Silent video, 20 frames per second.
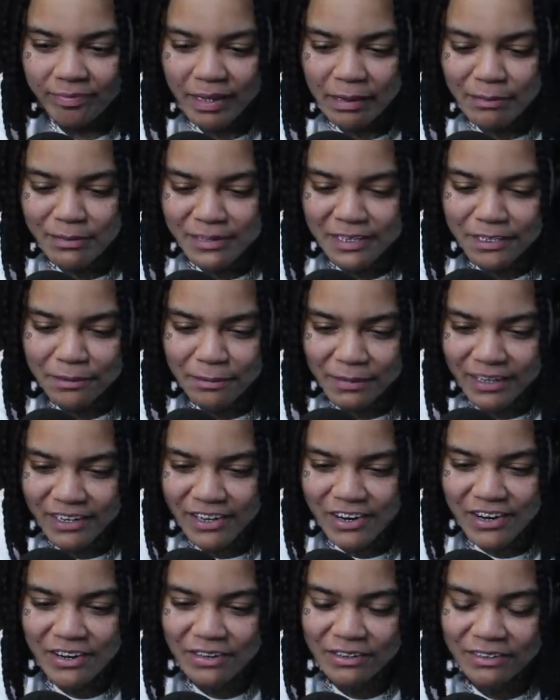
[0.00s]
I'm taking my
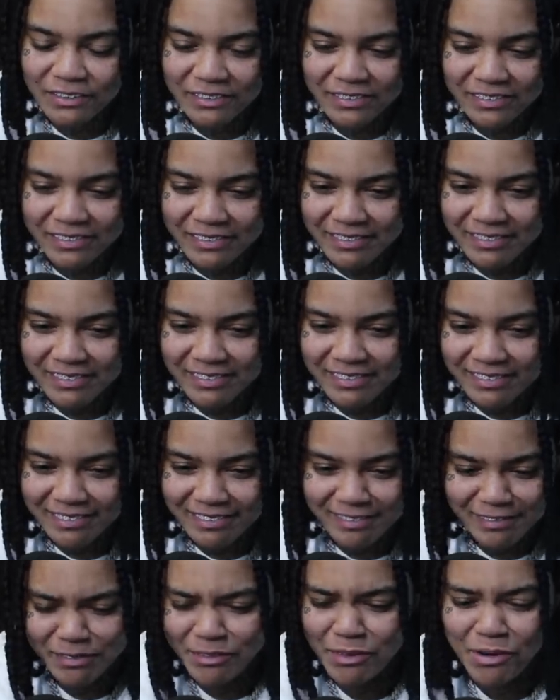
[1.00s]
girl. Right.
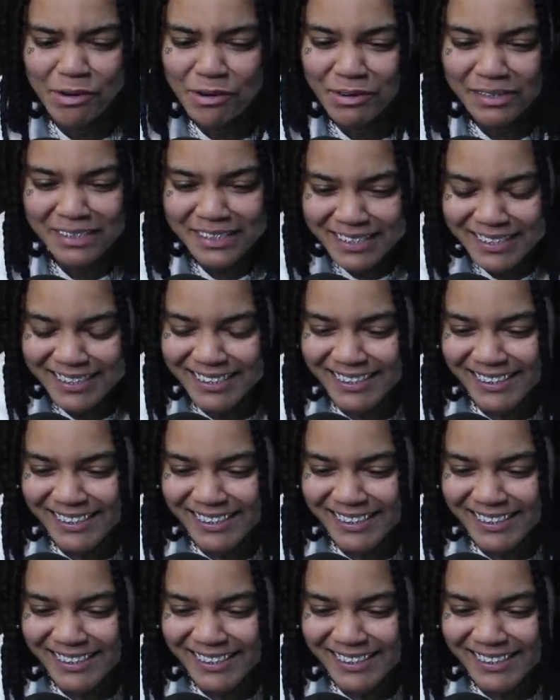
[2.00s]
Of course.